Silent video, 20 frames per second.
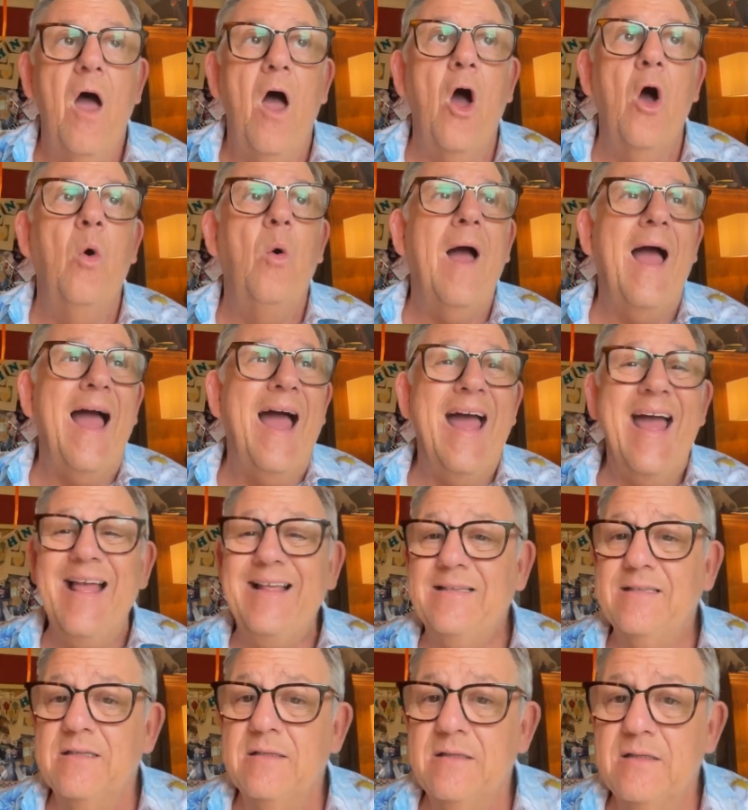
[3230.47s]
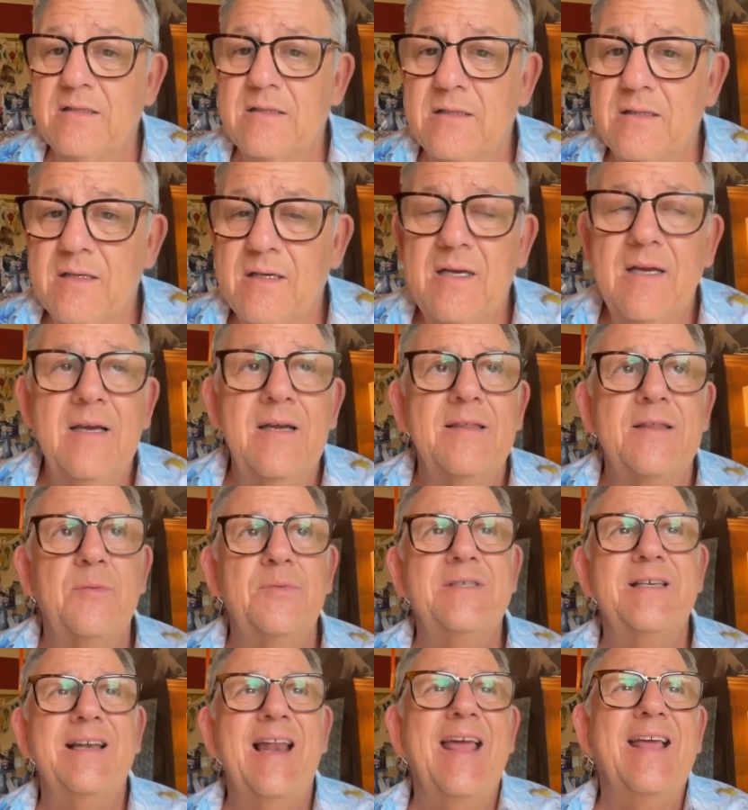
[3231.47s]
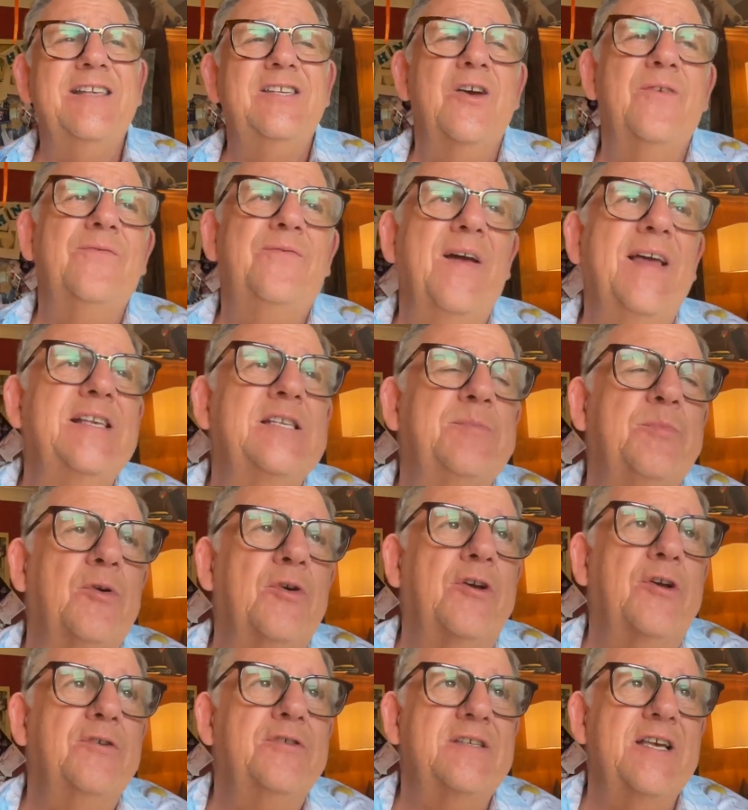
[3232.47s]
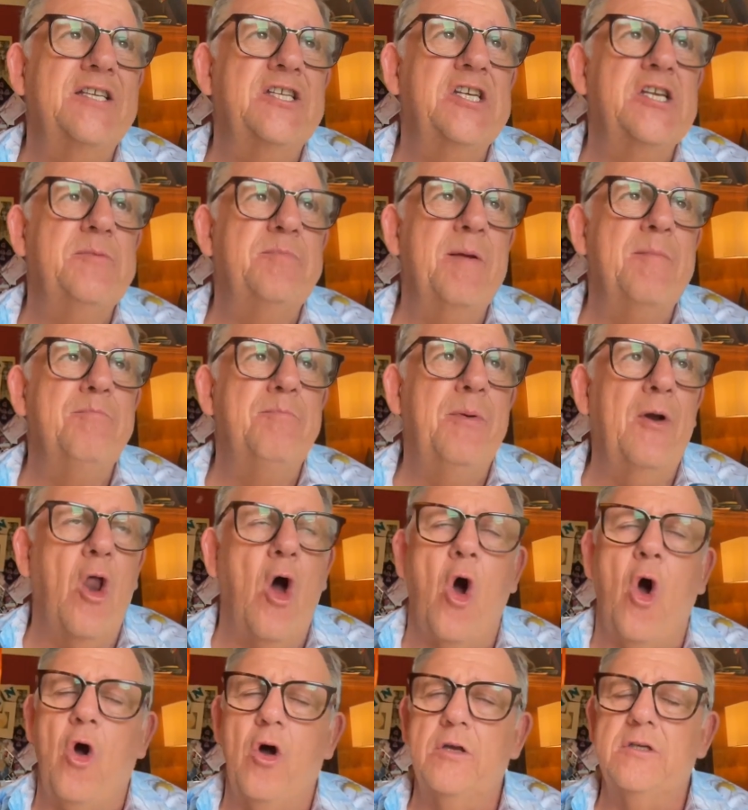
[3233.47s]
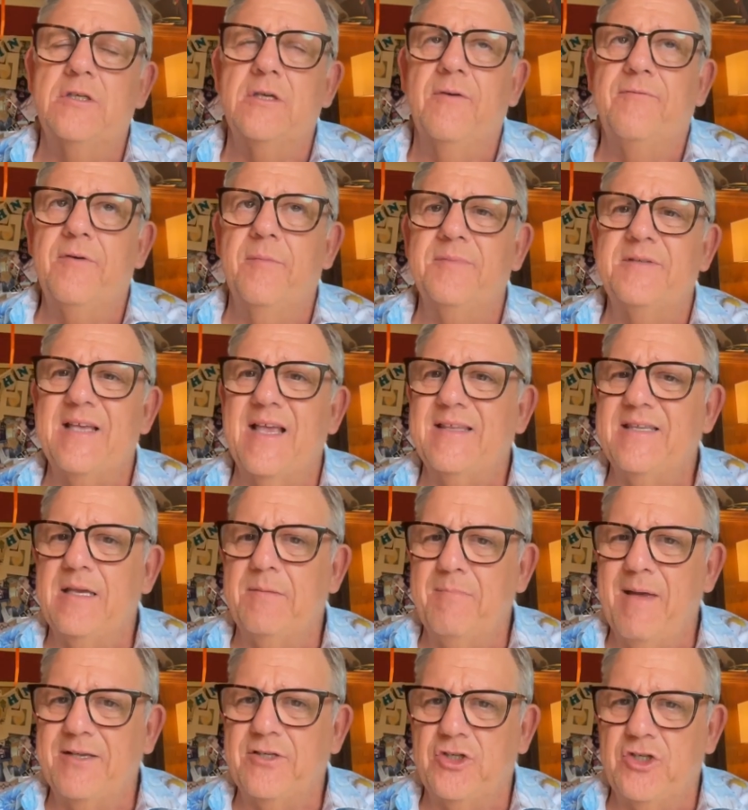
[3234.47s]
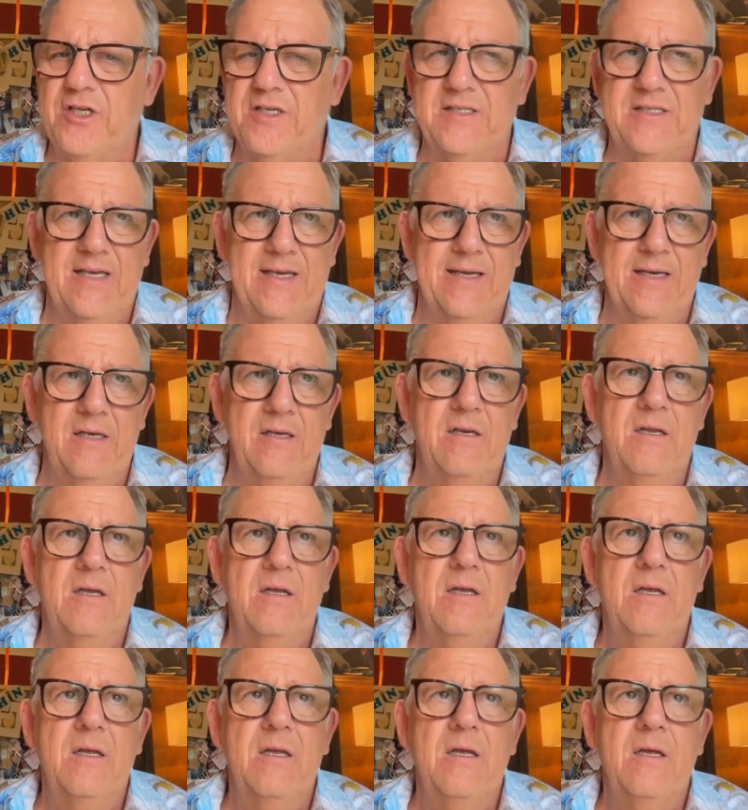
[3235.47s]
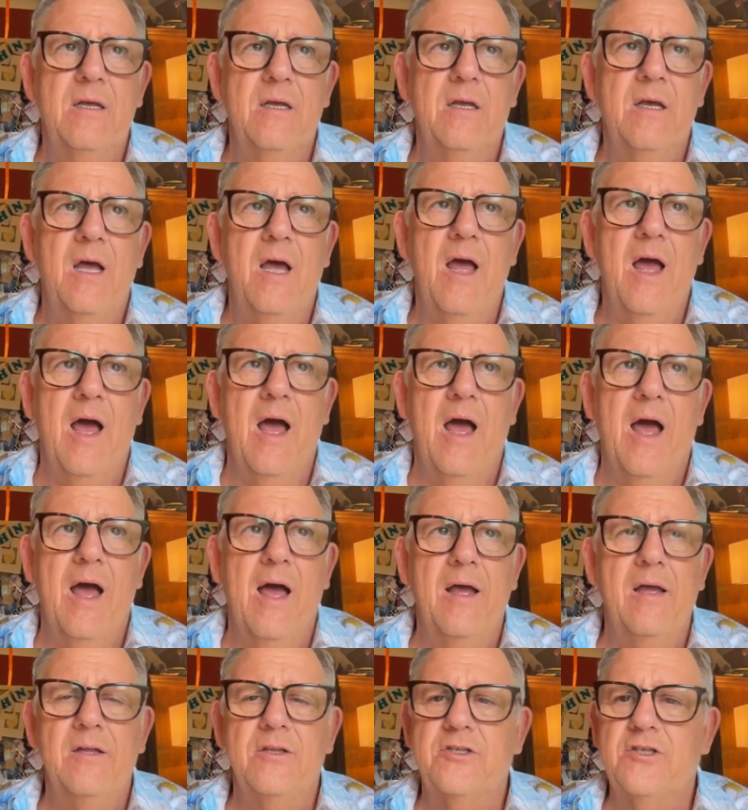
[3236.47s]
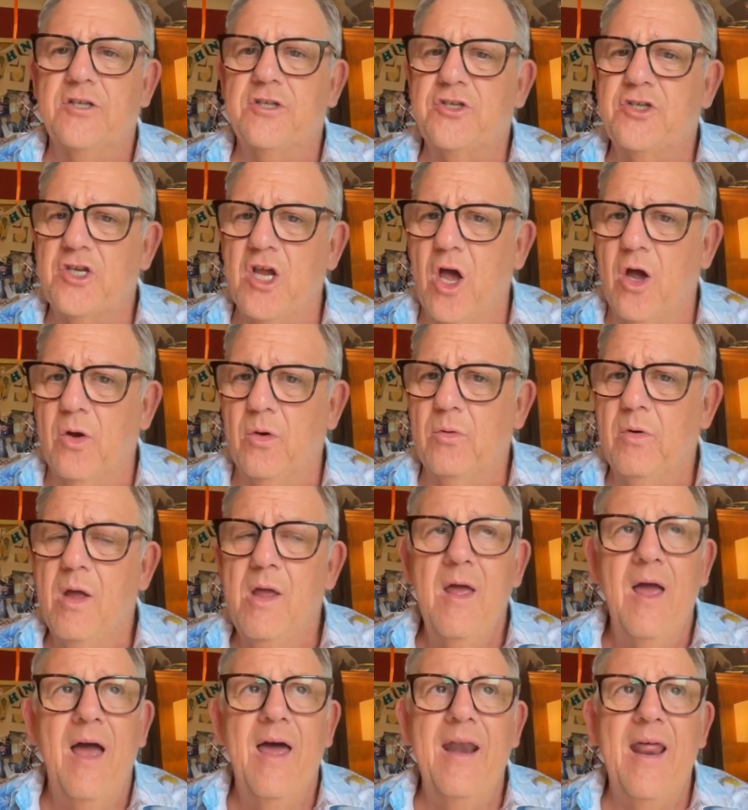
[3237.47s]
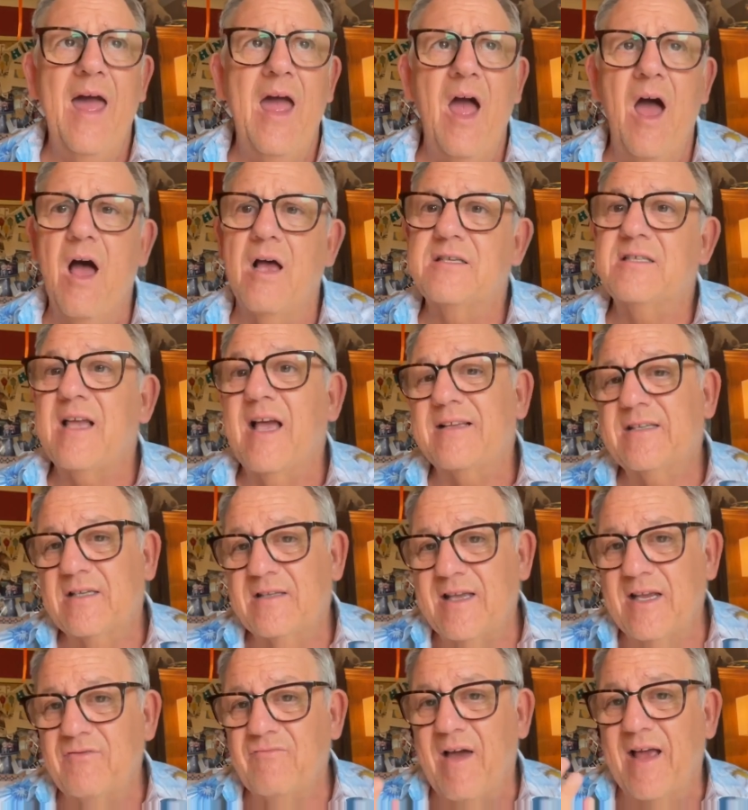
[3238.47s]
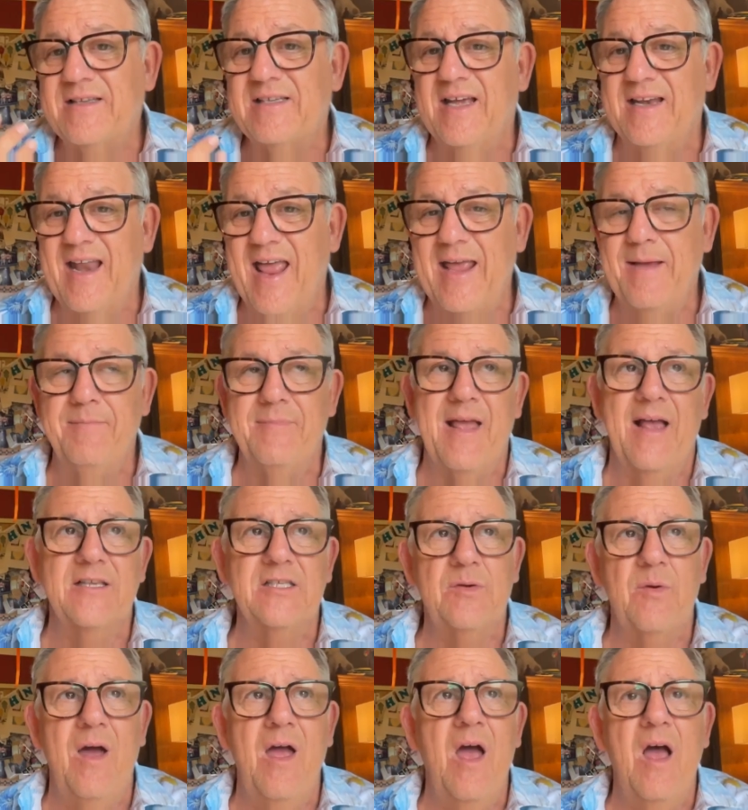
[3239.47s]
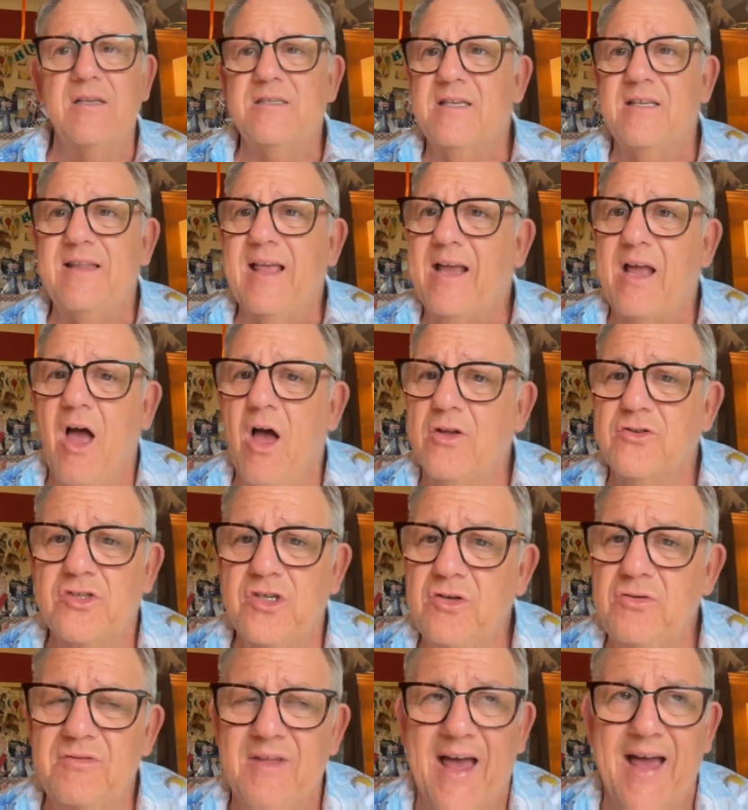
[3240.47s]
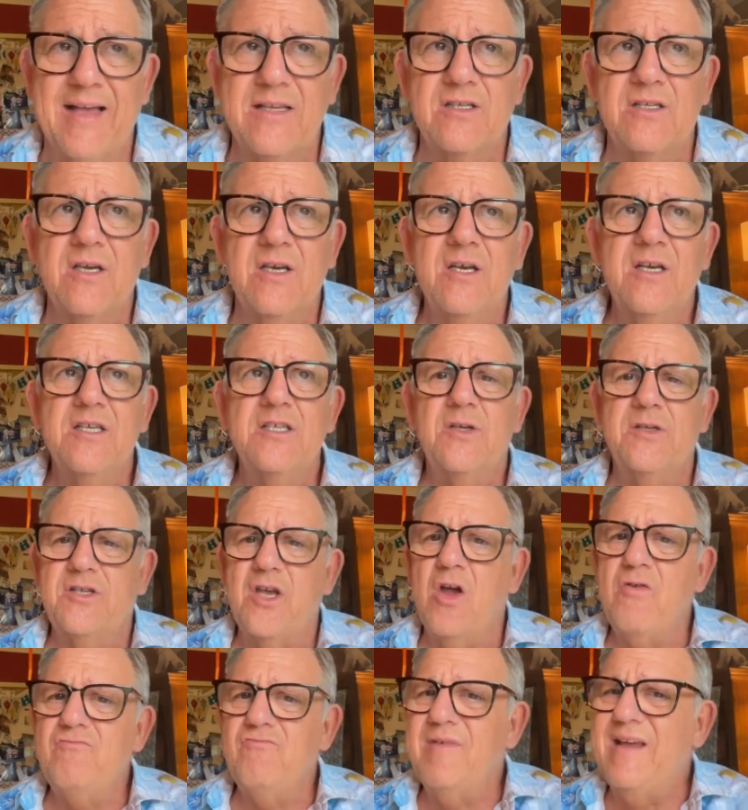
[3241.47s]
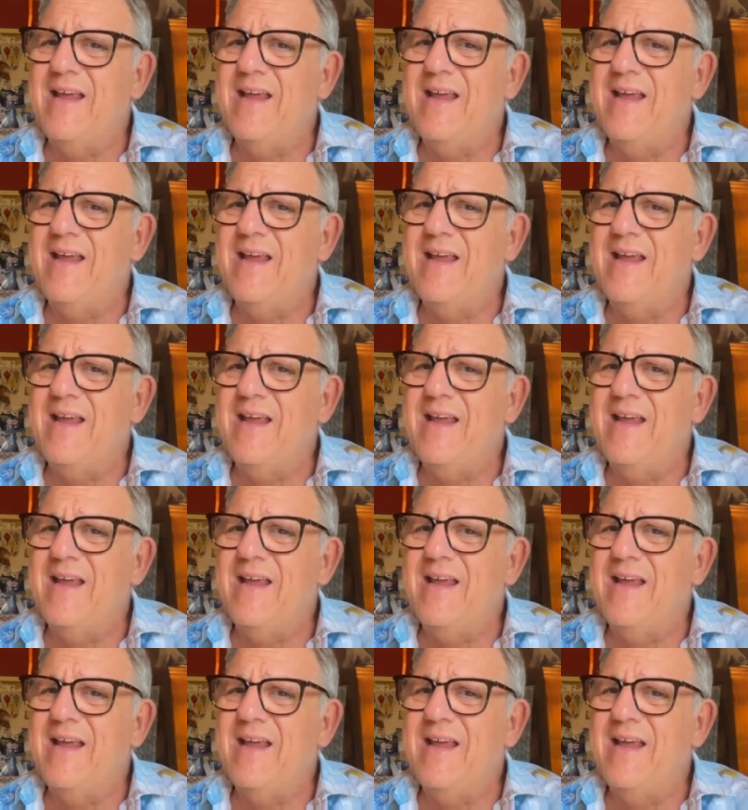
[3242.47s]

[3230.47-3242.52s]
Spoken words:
Oh, and there was a lady on Facebook who said she'd been blocked from sending messages in to the show. And I asked, I didn't write her name down, so I asked, and they can't do that. So I don't